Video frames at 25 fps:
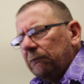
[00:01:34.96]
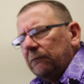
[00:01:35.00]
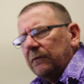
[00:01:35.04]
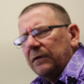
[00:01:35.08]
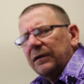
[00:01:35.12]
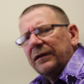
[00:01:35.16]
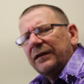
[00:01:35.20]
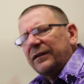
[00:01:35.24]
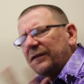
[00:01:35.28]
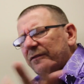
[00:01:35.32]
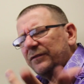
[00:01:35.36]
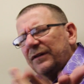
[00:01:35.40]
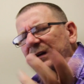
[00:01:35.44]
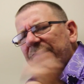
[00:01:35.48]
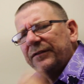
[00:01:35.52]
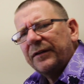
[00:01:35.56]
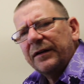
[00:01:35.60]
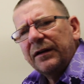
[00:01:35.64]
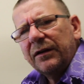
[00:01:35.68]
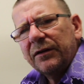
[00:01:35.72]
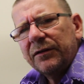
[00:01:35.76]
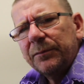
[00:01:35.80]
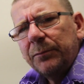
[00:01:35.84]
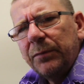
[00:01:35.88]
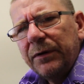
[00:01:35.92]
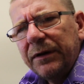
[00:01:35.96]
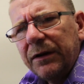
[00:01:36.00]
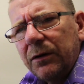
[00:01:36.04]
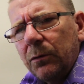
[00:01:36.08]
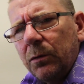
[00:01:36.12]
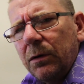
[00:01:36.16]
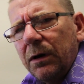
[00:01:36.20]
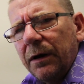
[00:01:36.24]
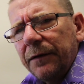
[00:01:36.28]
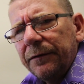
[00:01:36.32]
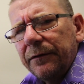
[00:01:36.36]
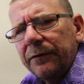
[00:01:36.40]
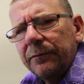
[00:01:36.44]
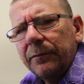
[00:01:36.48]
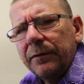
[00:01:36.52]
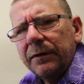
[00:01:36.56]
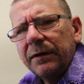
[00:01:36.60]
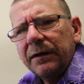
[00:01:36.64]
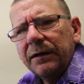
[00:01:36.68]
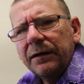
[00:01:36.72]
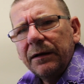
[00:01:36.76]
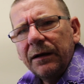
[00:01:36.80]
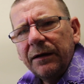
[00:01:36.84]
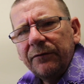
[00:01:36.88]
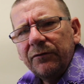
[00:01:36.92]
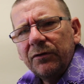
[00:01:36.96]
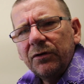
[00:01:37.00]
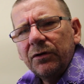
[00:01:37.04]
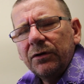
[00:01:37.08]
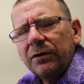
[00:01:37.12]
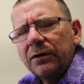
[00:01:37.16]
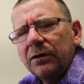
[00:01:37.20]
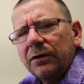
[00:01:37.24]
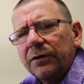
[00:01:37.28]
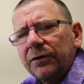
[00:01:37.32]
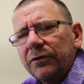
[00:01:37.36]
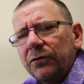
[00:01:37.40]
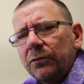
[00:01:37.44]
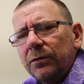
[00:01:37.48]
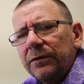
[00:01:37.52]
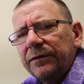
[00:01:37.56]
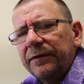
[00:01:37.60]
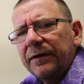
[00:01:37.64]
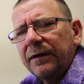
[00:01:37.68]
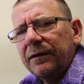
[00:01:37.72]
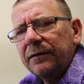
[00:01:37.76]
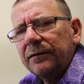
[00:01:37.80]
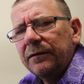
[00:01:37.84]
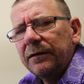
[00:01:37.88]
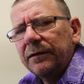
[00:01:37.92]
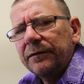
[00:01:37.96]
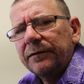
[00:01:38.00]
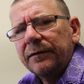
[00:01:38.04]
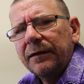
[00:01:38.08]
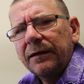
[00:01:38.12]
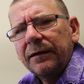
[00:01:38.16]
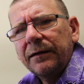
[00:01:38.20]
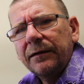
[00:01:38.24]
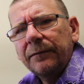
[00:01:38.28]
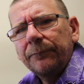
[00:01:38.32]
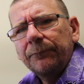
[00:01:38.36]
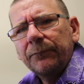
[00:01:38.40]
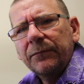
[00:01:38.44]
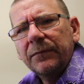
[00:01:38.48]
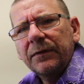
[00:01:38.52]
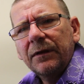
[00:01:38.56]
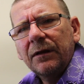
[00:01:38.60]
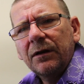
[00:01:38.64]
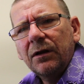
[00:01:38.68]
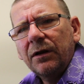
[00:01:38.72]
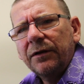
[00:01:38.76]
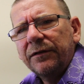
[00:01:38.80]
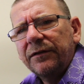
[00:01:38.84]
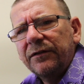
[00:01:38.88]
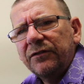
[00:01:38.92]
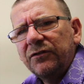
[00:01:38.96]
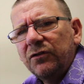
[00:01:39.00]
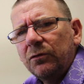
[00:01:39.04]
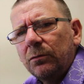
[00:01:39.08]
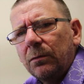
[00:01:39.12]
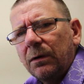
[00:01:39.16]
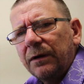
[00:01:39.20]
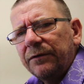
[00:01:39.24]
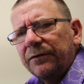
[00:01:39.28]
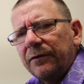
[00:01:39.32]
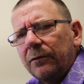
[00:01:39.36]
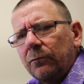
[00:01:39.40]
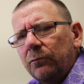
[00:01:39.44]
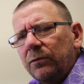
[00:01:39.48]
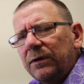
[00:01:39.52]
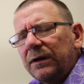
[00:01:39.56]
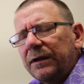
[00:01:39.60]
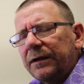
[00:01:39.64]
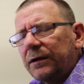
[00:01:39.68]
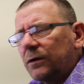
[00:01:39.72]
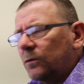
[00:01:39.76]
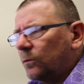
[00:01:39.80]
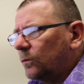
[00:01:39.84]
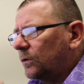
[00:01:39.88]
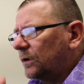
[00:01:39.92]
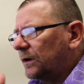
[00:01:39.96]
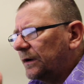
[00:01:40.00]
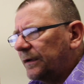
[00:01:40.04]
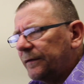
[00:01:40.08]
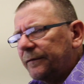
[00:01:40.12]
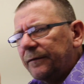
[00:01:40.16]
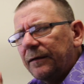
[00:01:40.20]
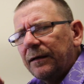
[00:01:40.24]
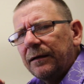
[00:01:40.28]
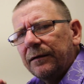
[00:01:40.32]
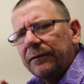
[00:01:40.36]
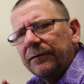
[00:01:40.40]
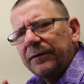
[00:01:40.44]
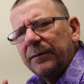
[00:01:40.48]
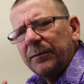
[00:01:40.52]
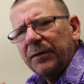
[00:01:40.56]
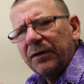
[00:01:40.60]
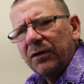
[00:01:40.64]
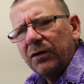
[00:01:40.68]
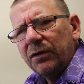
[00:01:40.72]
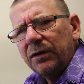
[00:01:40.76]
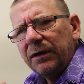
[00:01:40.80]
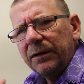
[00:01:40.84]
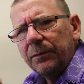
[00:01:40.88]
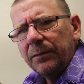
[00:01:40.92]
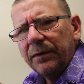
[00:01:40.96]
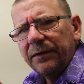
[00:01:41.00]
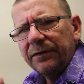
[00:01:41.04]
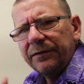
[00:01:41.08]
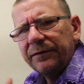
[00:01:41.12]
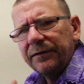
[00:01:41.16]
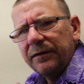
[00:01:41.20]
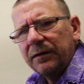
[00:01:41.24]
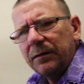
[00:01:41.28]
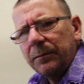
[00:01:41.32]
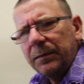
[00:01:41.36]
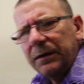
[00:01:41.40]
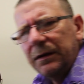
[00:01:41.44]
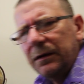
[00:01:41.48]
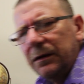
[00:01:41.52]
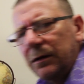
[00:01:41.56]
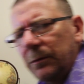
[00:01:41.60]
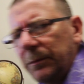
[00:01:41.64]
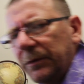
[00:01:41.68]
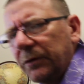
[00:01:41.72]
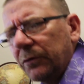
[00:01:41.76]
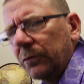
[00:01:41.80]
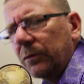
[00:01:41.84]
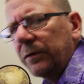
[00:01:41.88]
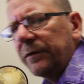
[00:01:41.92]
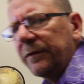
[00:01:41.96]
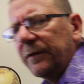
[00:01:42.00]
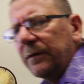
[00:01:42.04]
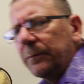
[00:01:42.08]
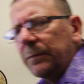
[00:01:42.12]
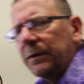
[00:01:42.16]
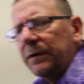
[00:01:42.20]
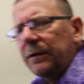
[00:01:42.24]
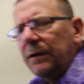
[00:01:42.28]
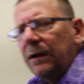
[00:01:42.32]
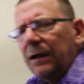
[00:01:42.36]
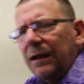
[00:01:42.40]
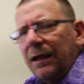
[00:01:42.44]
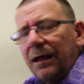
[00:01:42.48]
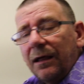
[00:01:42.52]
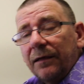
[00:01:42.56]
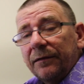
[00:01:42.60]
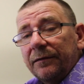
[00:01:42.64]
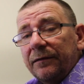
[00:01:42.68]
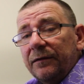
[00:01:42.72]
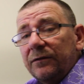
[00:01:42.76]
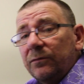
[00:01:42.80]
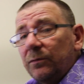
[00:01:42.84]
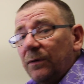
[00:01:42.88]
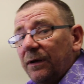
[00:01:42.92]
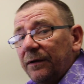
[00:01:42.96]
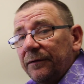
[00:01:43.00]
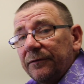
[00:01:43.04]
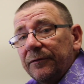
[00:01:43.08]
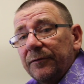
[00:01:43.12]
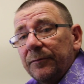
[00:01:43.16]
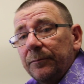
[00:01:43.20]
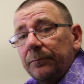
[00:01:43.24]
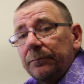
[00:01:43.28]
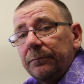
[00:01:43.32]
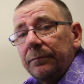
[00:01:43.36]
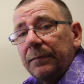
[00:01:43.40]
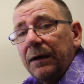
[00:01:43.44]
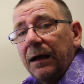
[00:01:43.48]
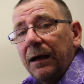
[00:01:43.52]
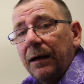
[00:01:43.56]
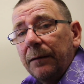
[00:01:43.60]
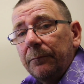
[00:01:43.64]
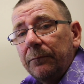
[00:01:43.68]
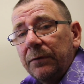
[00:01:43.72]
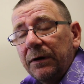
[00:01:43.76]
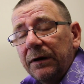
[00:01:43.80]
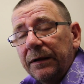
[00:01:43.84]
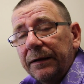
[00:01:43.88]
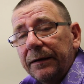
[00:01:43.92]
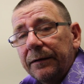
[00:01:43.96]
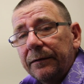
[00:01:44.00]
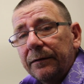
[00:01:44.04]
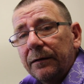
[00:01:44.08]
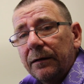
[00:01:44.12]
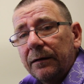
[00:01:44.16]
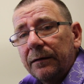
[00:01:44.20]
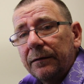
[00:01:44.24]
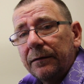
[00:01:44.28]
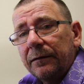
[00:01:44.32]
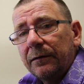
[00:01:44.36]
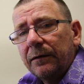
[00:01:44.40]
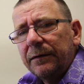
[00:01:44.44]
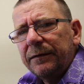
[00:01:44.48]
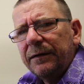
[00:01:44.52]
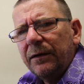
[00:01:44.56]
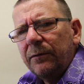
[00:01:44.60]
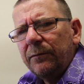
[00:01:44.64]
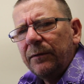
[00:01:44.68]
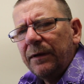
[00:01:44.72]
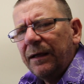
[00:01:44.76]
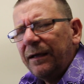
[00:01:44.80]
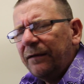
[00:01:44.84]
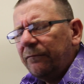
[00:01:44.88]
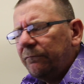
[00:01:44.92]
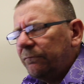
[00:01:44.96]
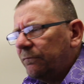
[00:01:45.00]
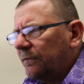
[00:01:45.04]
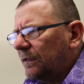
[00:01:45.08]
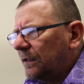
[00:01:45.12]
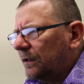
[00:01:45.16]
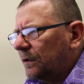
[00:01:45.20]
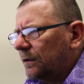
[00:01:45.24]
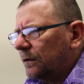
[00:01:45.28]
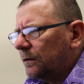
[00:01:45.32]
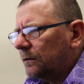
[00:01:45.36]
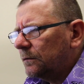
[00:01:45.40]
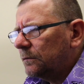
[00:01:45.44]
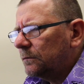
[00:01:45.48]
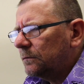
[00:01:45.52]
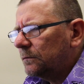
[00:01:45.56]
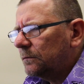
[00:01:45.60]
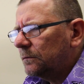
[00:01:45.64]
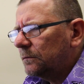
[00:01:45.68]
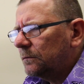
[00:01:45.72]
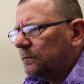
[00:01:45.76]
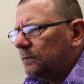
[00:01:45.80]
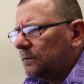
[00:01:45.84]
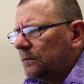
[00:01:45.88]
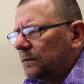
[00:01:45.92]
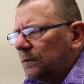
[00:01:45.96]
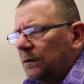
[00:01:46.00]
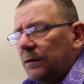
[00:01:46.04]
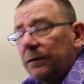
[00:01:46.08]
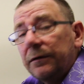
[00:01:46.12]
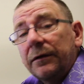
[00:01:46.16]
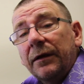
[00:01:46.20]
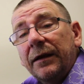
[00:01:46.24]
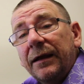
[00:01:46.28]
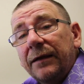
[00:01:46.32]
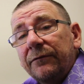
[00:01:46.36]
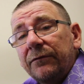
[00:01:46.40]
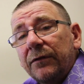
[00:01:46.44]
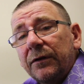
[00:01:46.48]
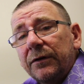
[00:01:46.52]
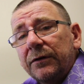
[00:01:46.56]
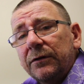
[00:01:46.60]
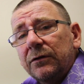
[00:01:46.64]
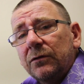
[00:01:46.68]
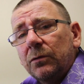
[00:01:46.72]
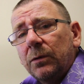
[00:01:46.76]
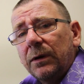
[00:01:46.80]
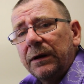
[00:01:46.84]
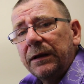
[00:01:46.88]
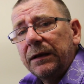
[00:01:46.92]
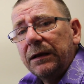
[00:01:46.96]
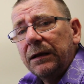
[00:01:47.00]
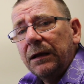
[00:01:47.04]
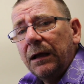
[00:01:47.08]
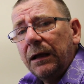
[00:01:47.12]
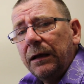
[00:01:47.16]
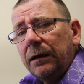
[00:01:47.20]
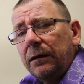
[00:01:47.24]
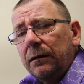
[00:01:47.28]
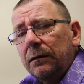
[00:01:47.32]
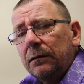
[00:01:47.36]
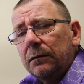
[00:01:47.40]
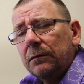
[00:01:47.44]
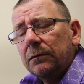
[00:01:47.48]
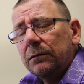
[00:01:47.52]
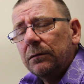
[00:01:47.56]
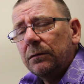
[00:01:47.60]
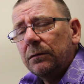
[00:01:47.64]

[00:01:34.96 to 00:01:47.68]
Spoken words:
as far as I know, it's pretty quiet, this one. I haven't heard a lot of noise out of this. A lot of these new ones are really quiet. Some of the early ones seem to be a little bit noisy, but this one's brilliant. I don't have the 28mm,